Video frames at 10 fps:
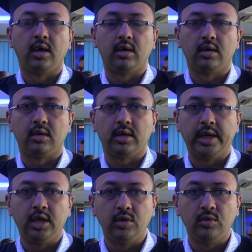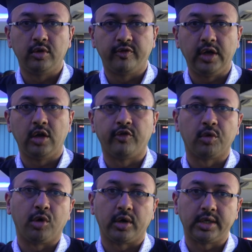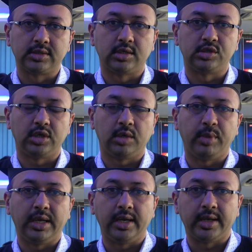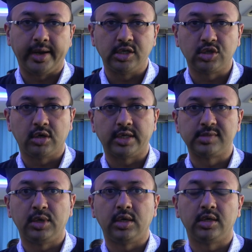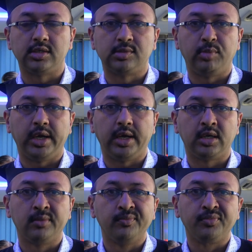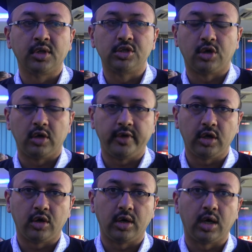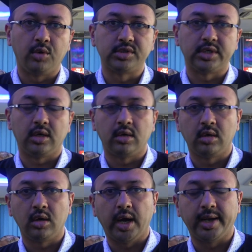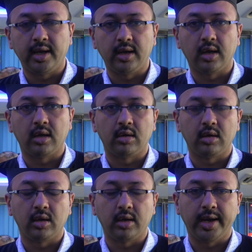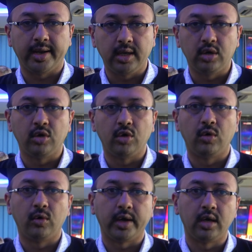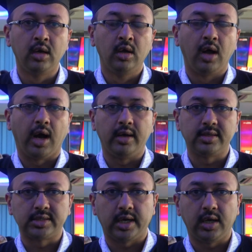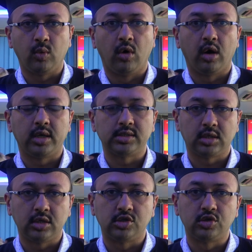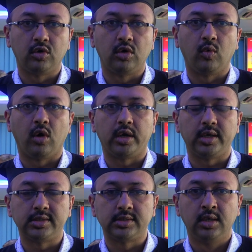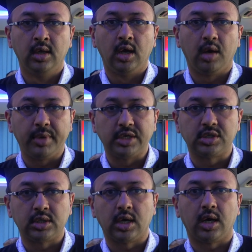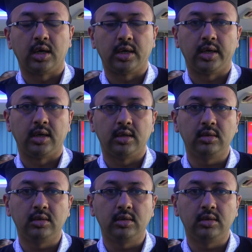uh, into the field of robotic surgery, be it hands-on experience, be it solving your doubts and uh, getting to know and understanding what is the console, what is a patient cart and